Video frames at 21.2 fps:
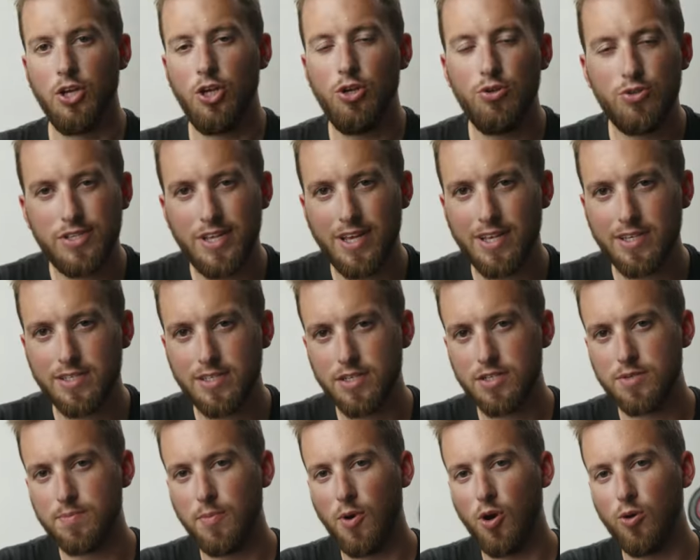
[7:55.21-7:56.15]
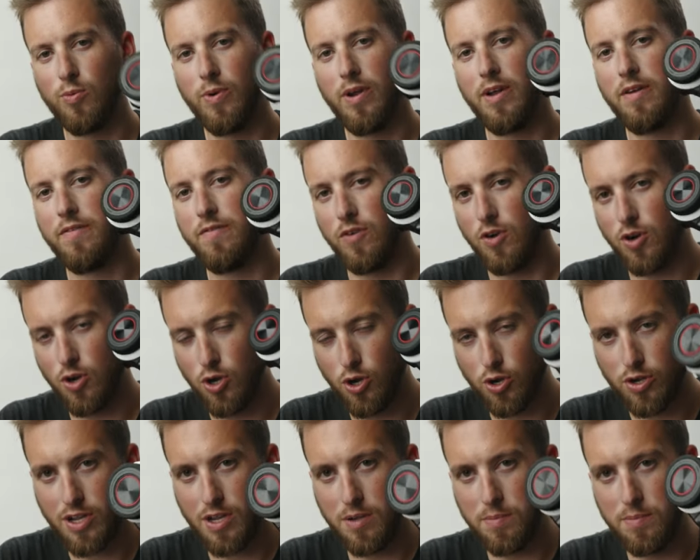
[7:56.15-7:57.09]
Huge thanks to SmallRig for
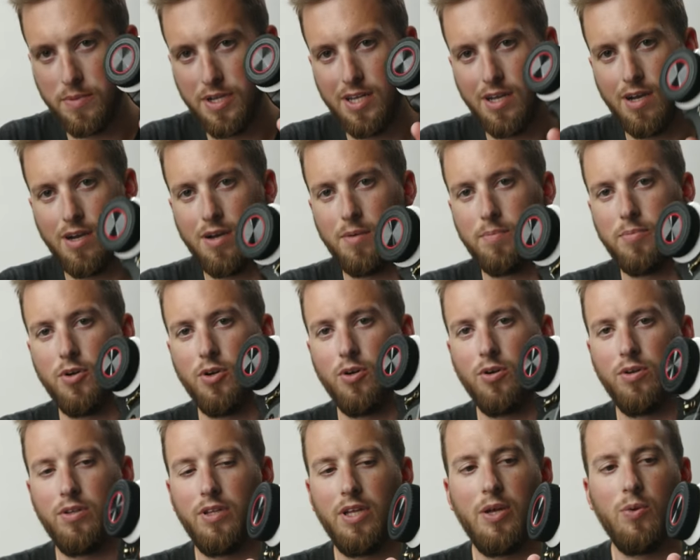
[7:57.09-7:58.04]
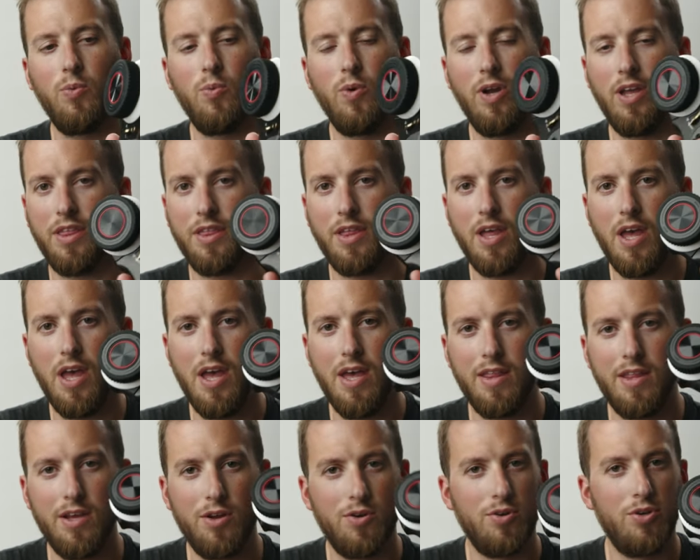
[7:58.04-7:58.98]
hooking me up early with
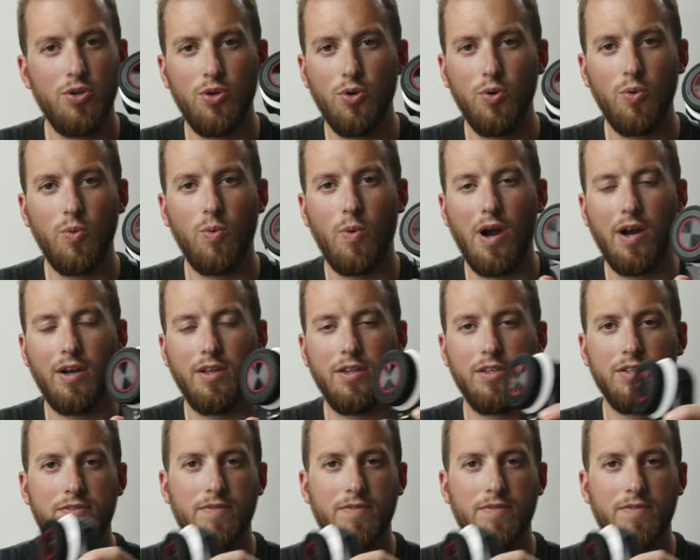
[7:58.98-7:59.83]
their new wireless